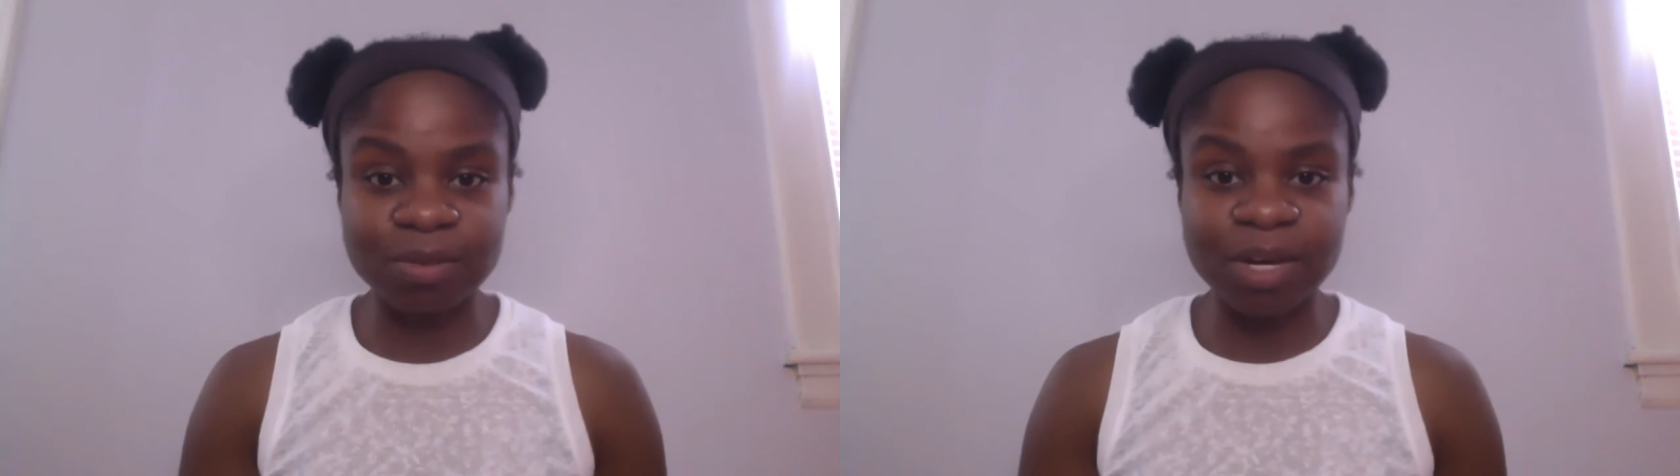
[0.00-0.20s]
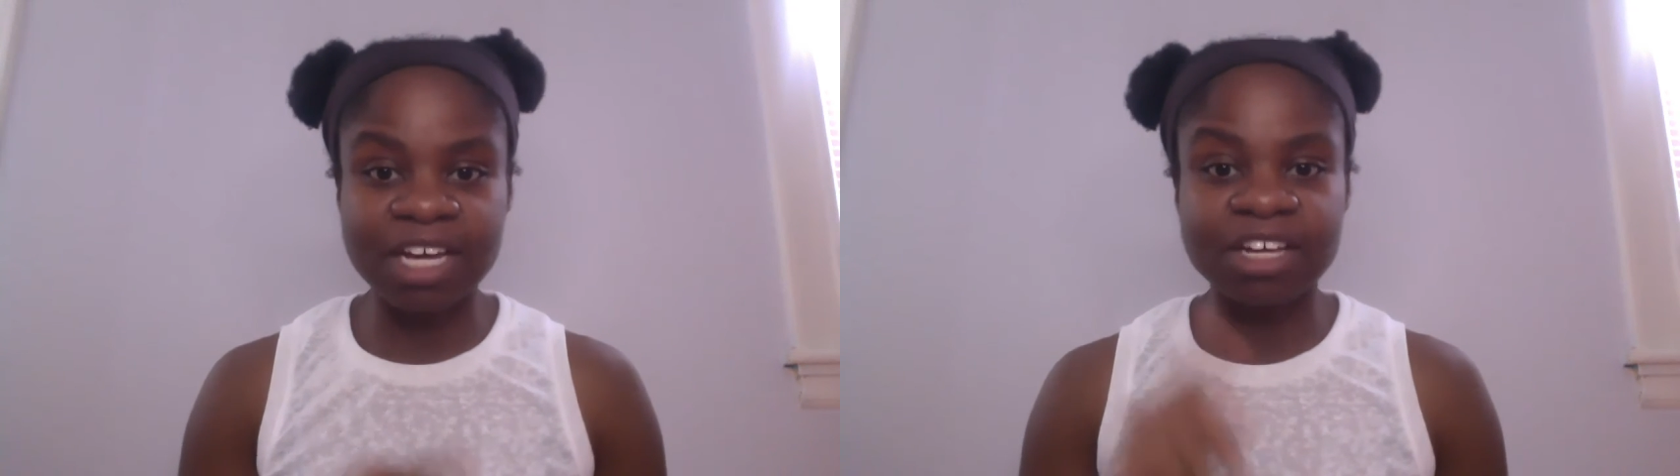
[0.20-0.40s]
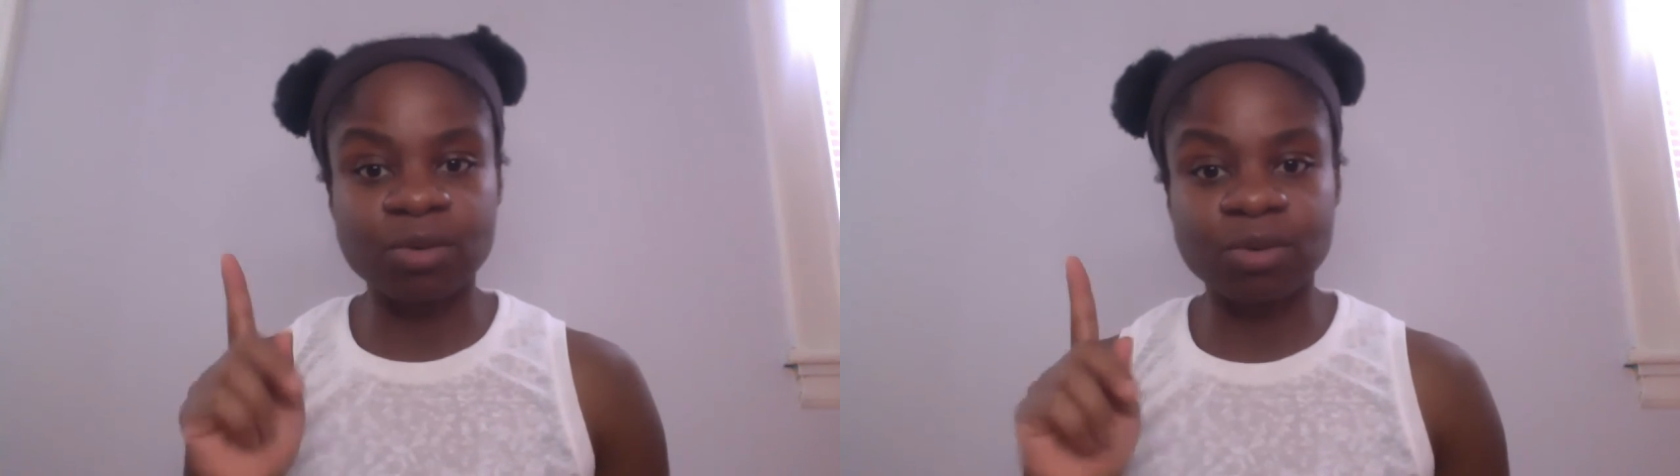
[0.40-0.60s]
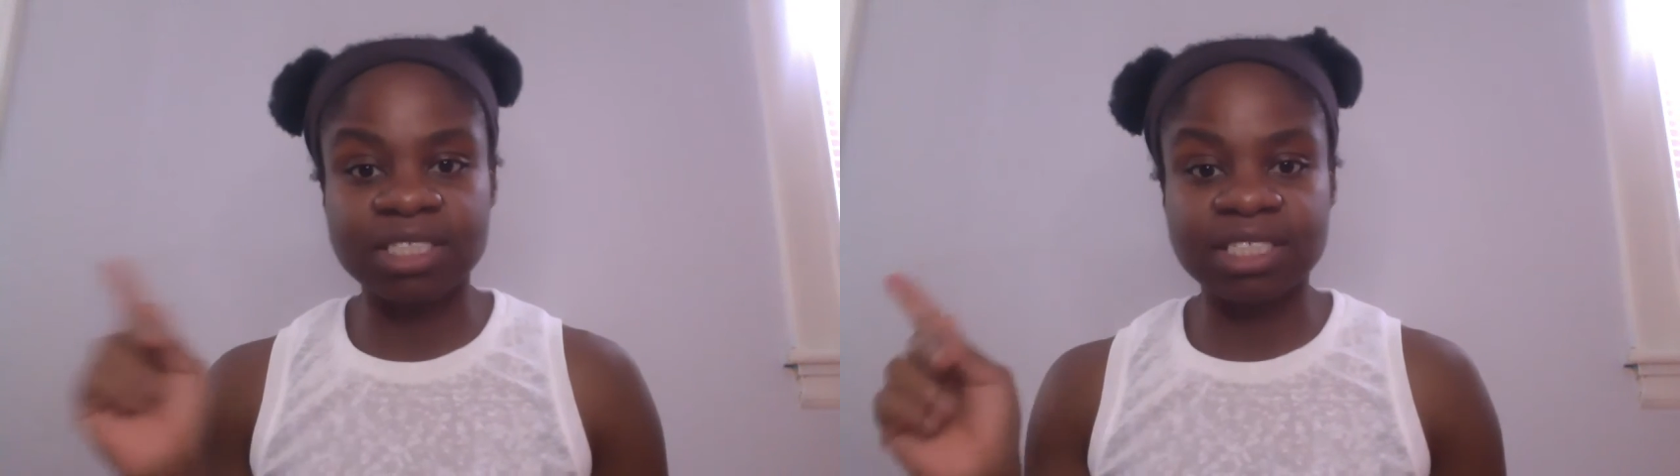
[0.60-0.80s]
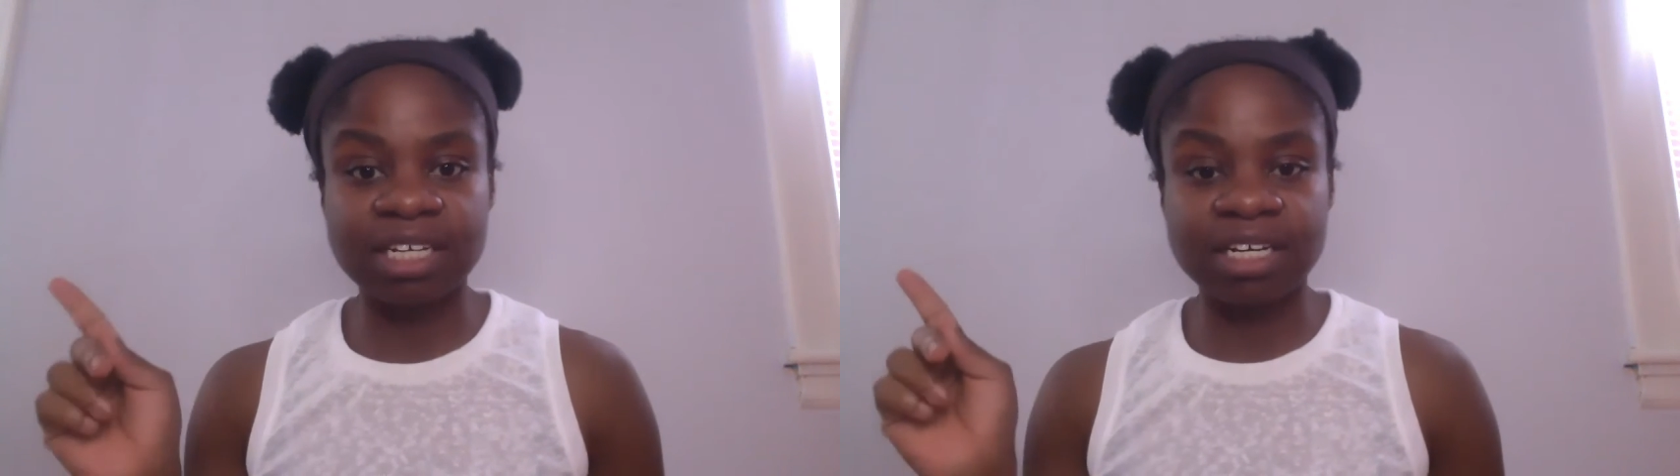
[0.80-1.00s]
week you will
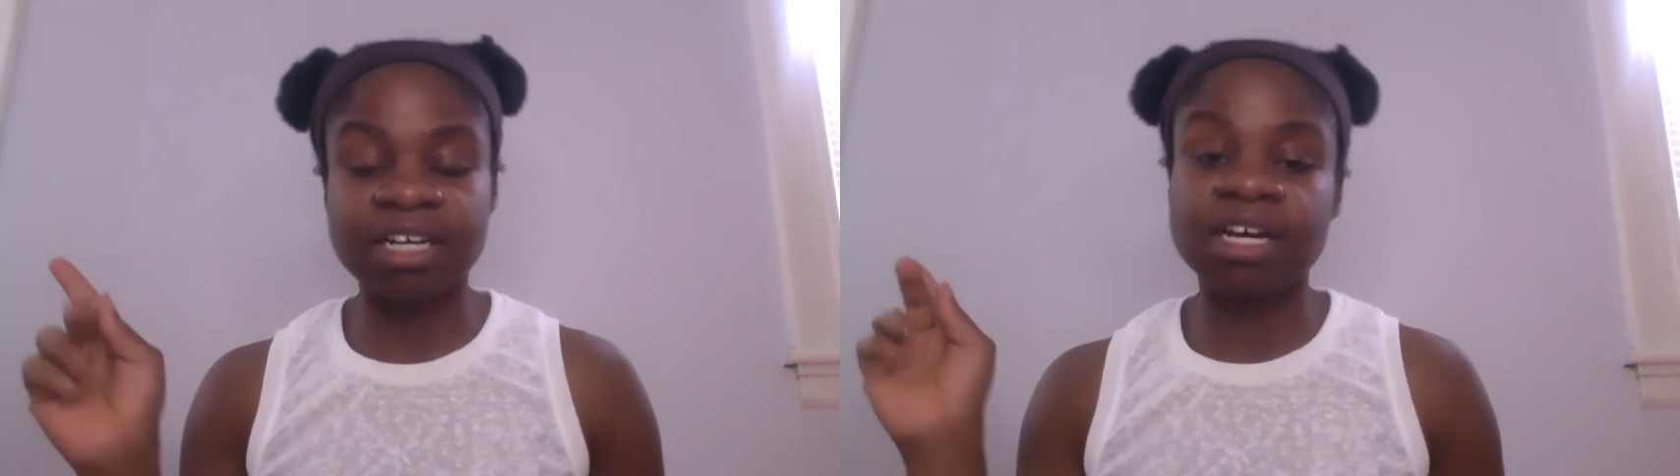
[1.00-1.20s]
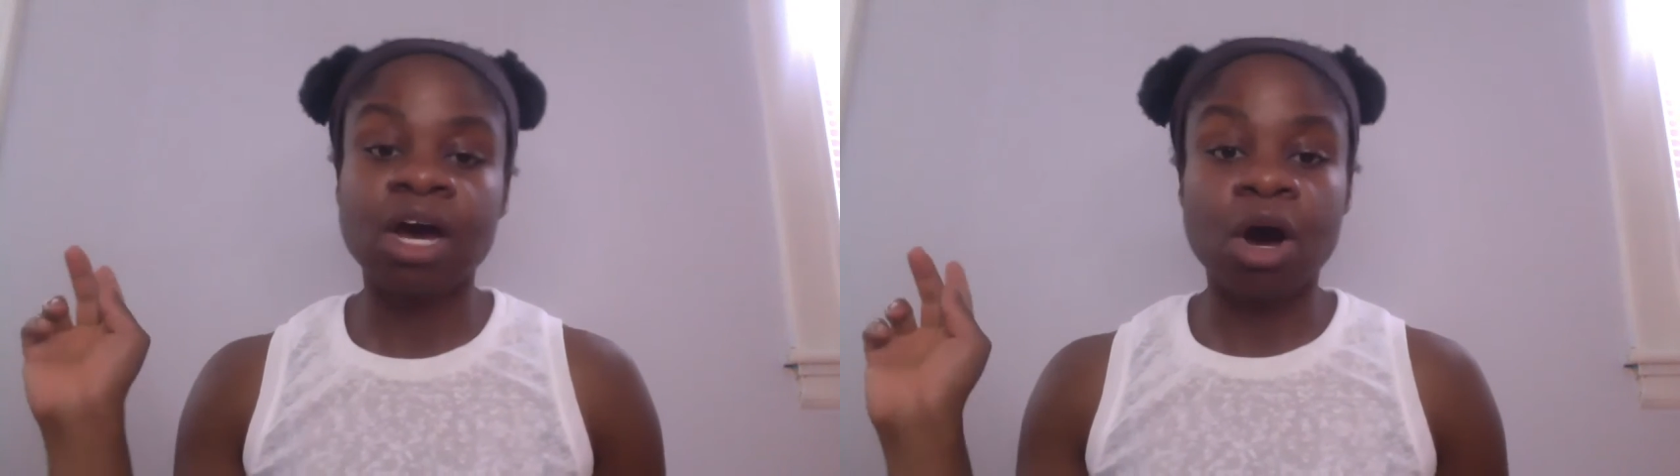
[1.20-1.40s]
see